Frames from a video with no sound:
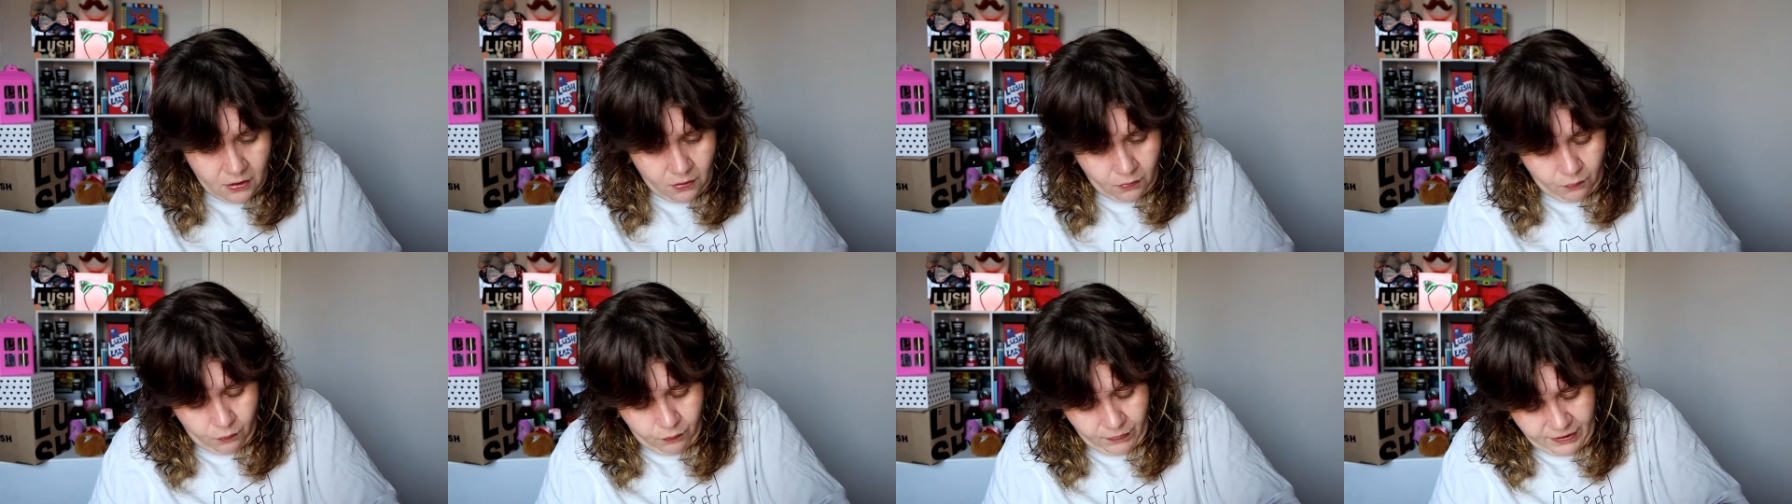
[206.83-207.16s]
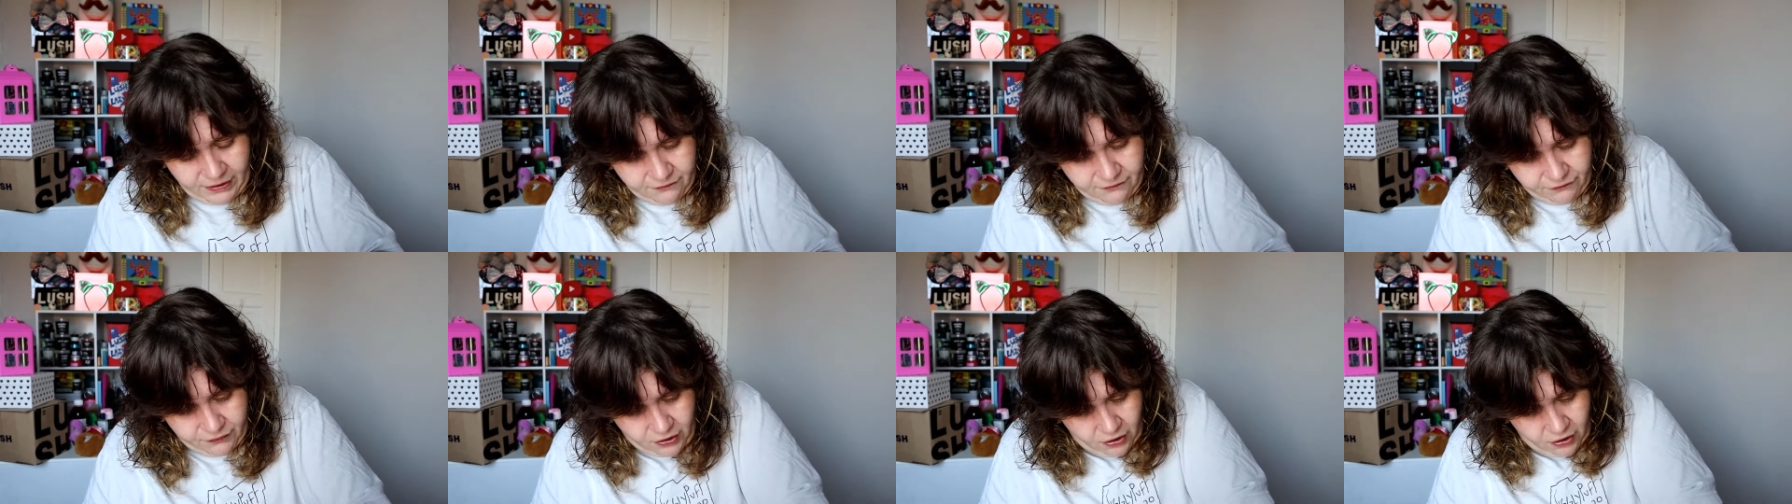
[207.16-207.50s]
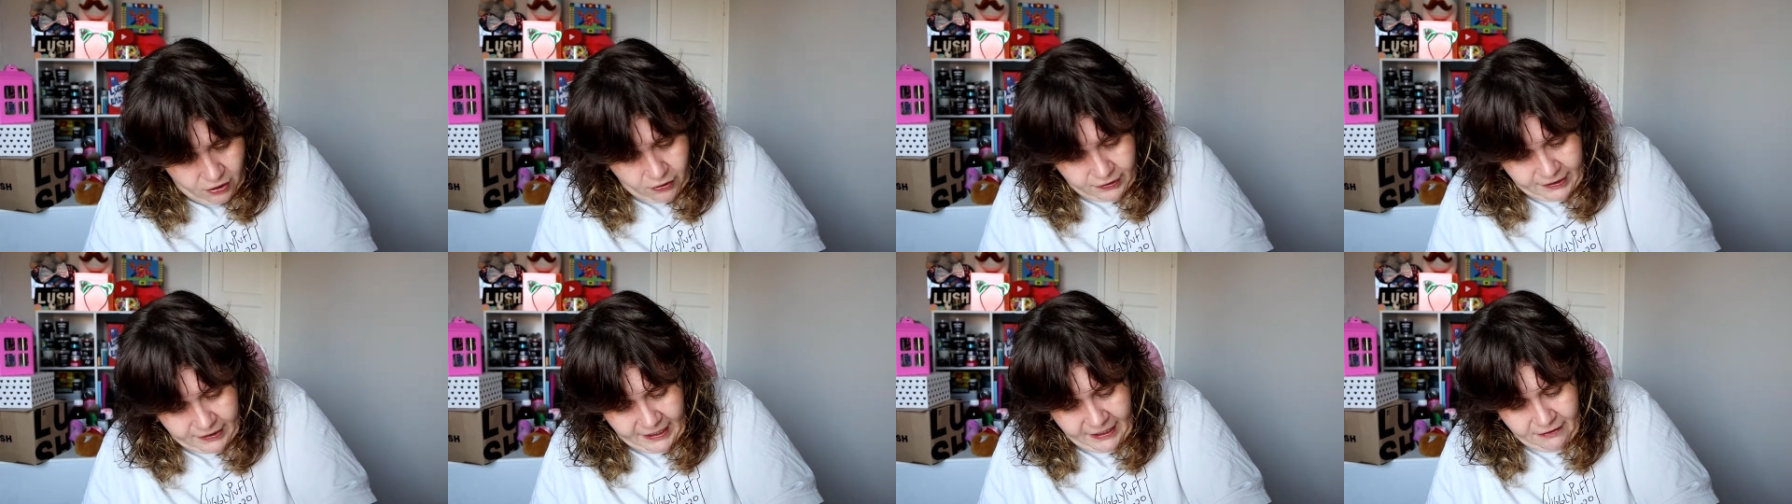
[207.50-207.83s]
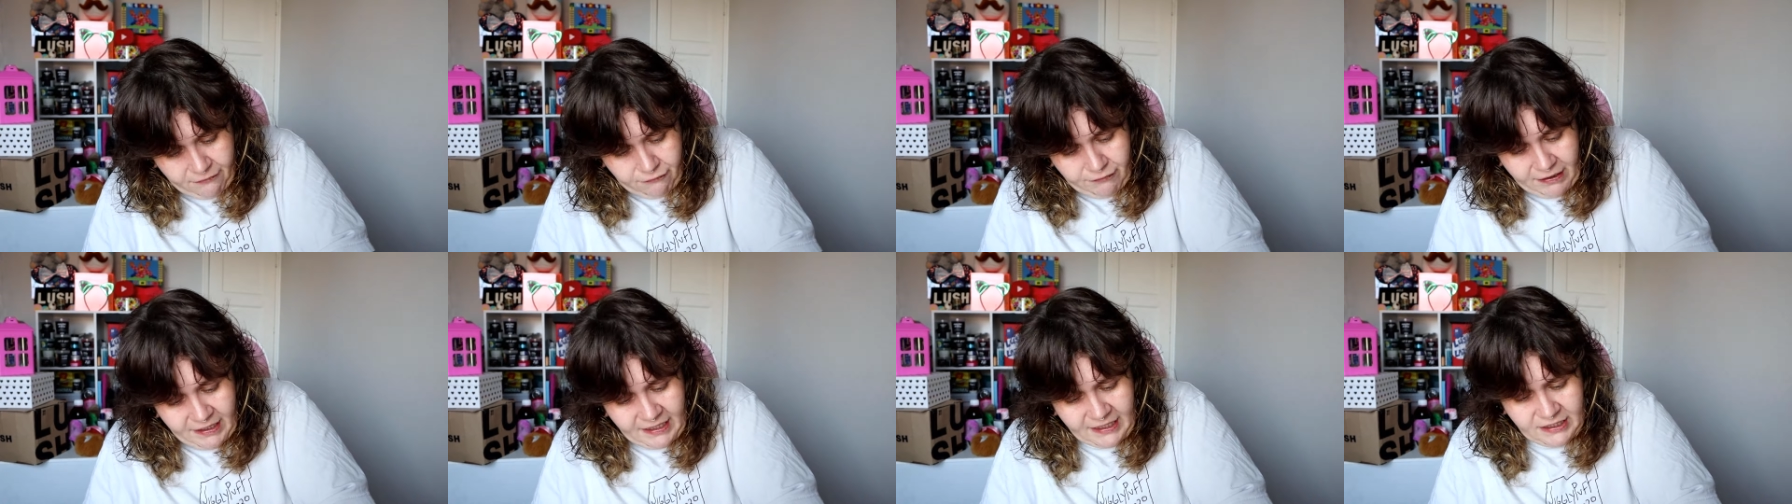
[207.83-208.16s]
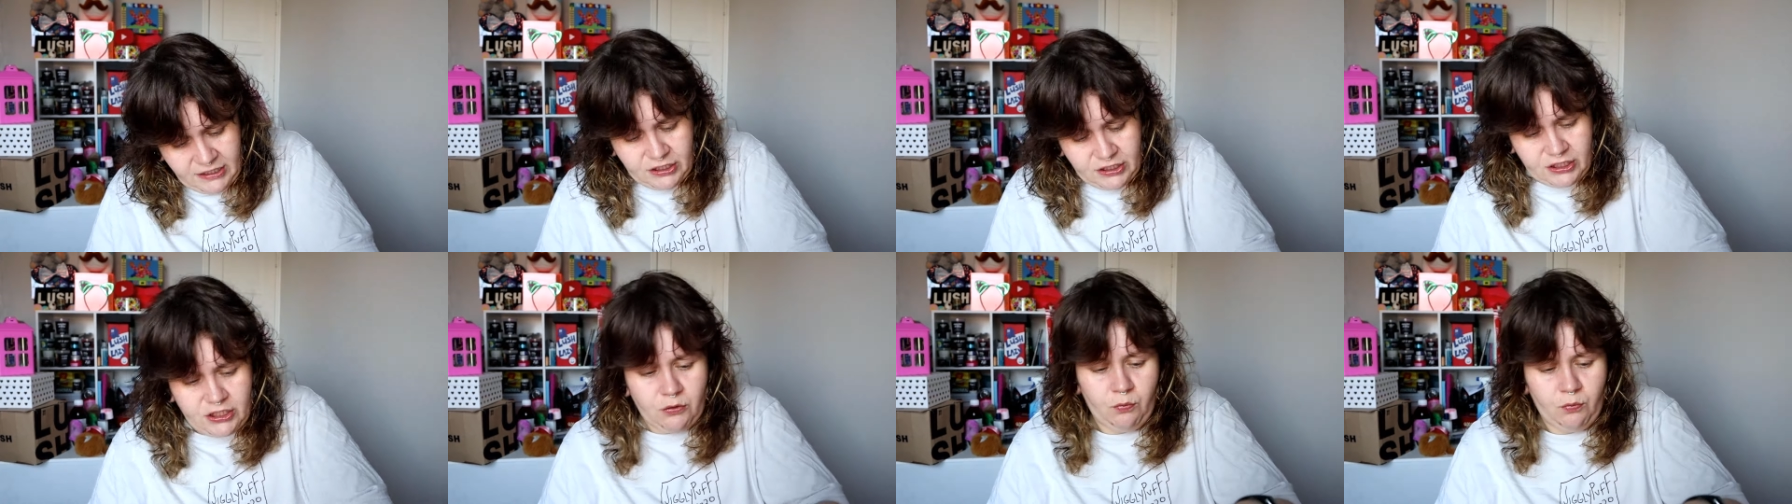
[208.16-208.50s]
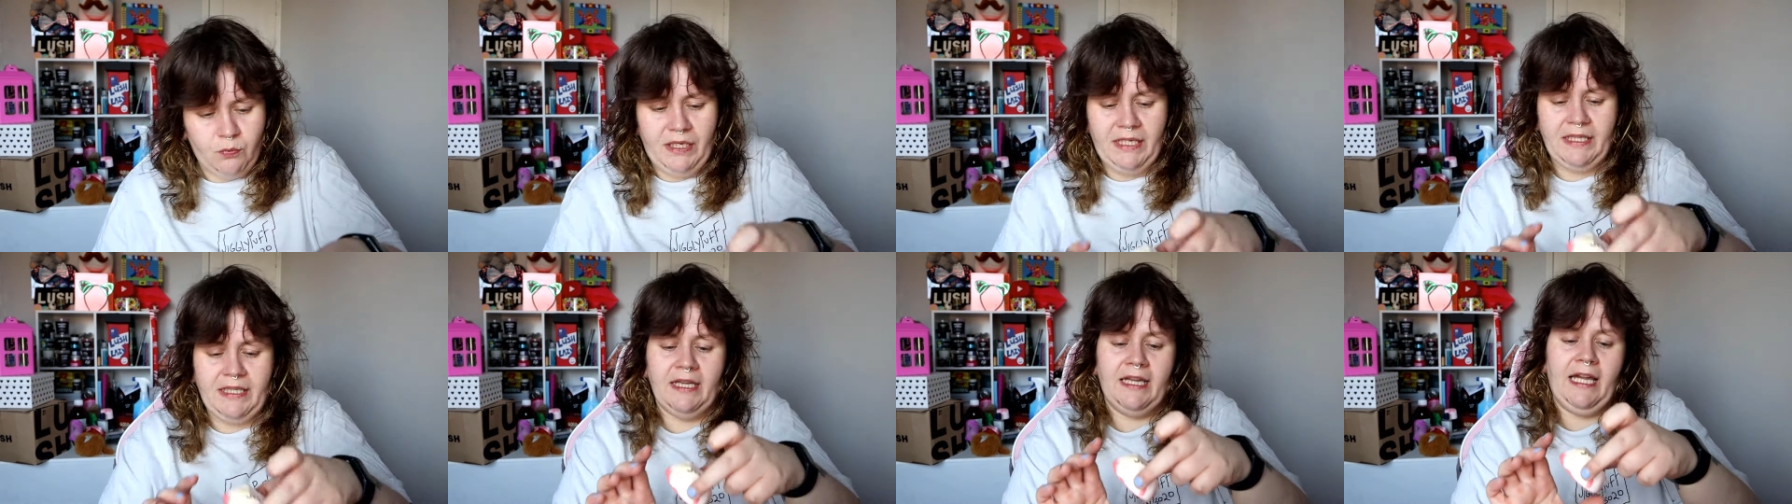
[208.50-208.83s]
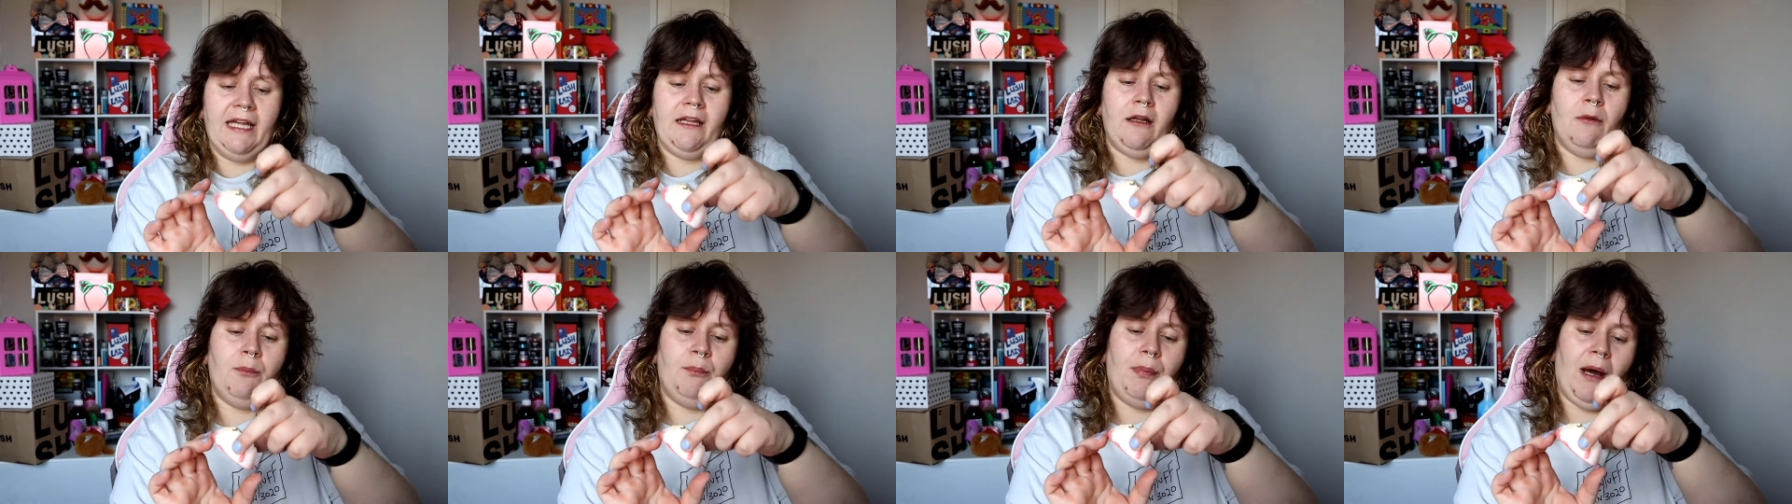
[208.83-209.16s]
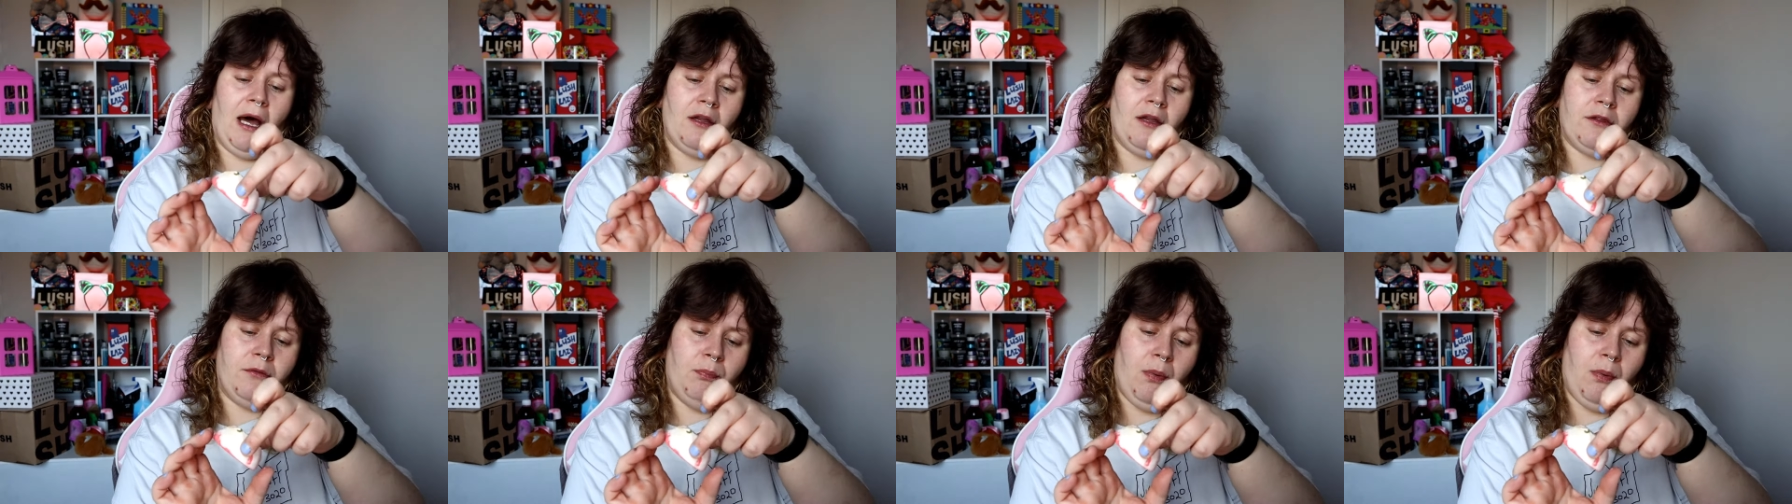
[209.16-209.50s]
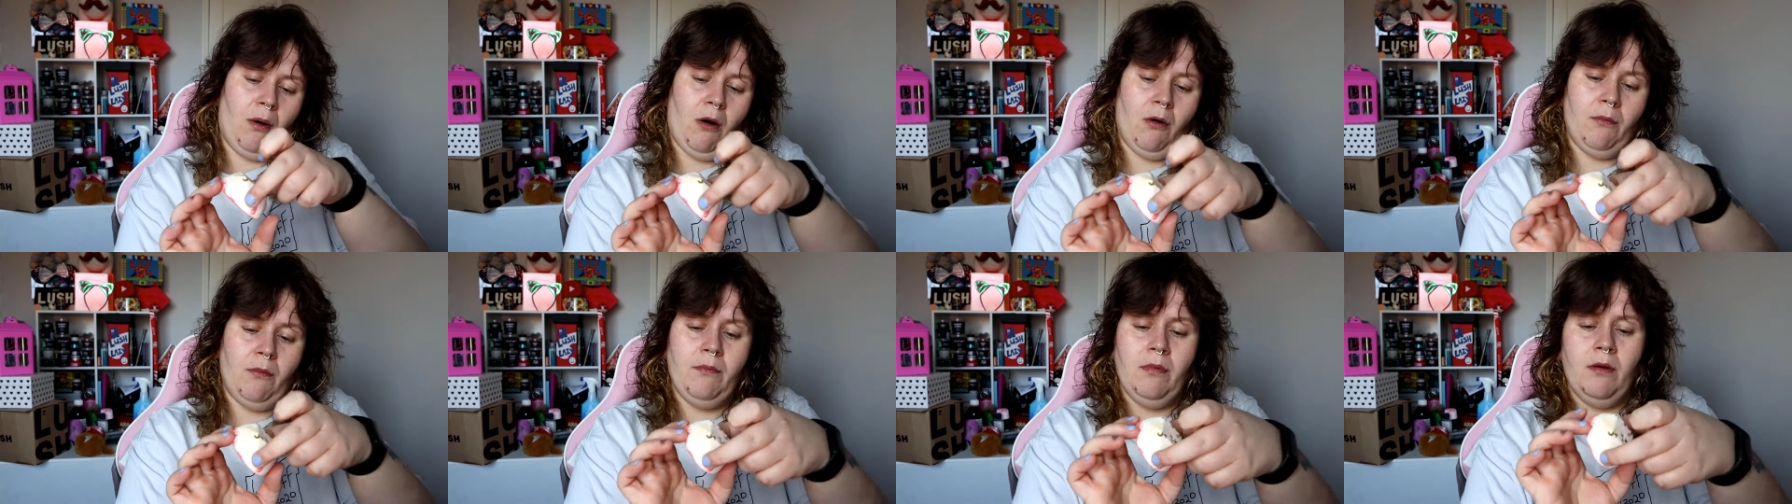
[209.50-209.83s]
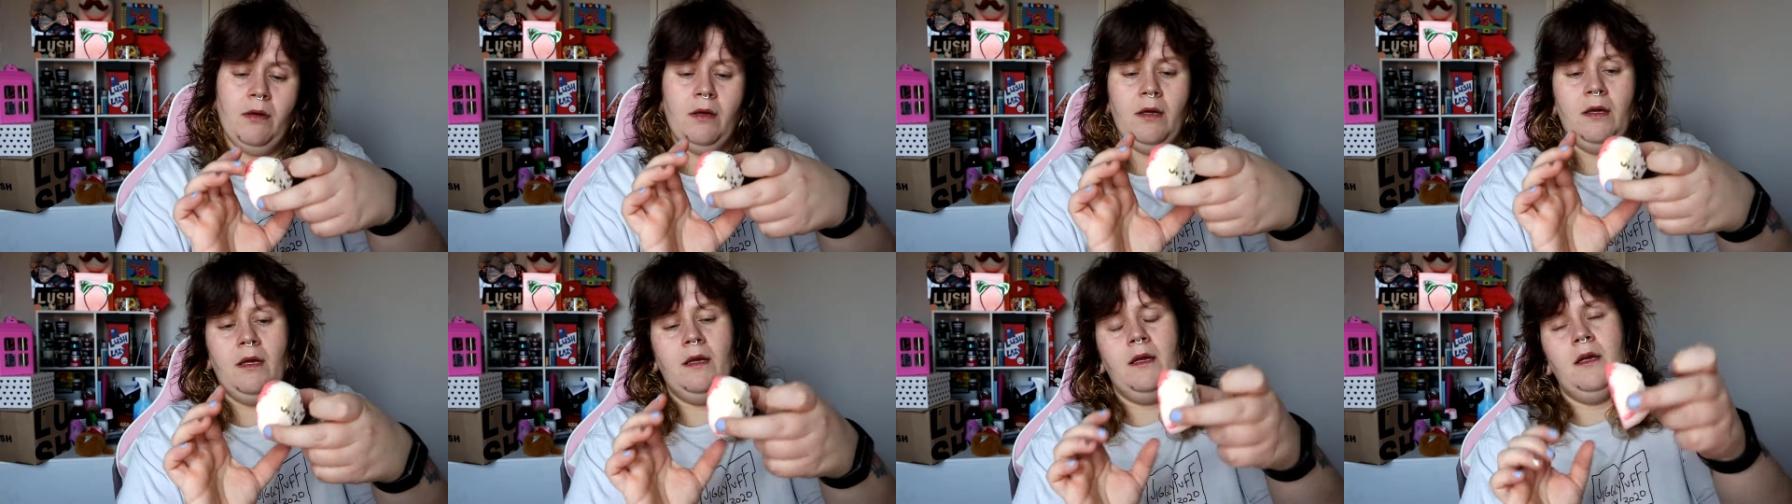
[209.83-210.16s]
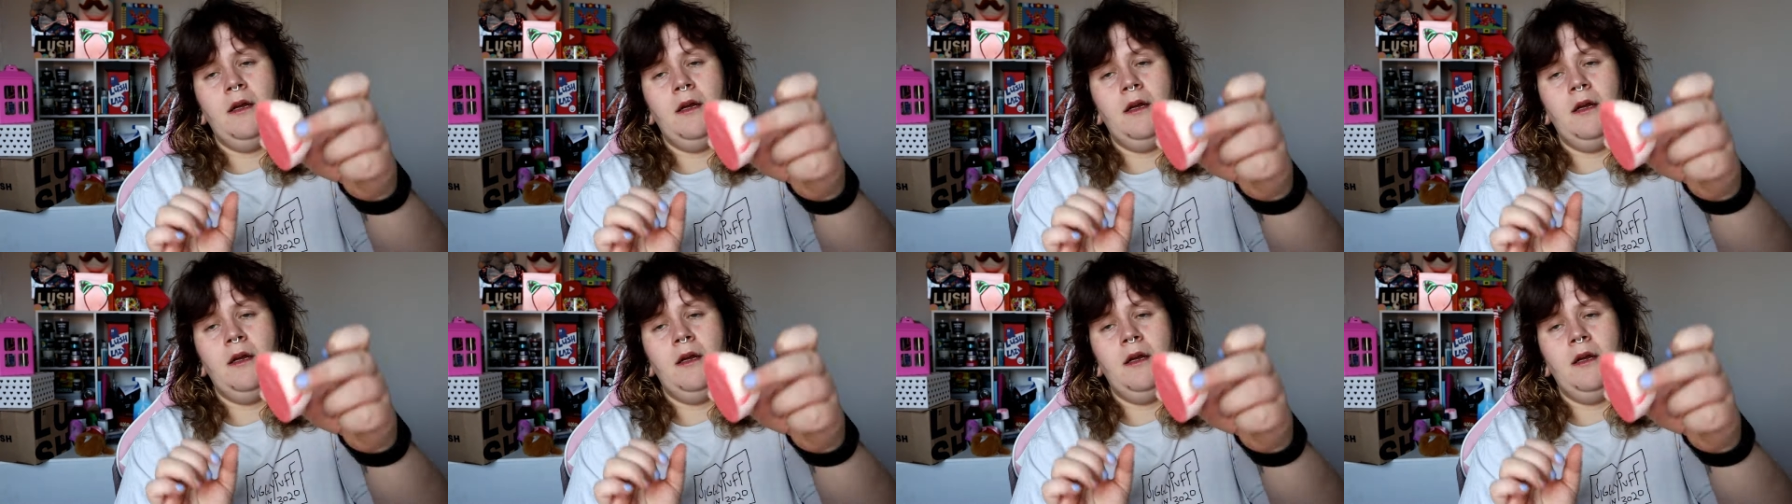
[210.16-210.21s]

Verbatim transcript: We have got a really sweet little bath bomb,